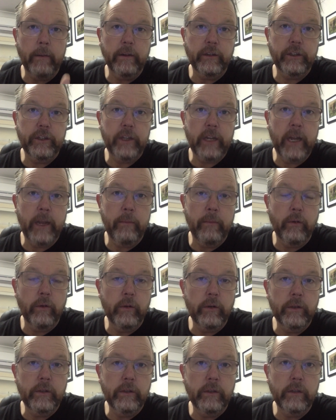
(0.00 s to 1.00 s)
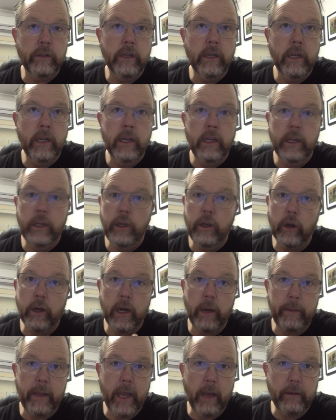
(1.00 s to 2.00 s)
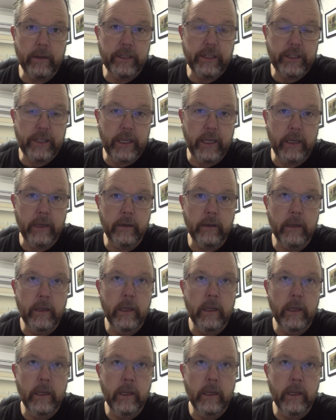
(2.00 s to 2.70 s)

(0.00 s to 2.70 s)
to share books. You're not going to be able to sing.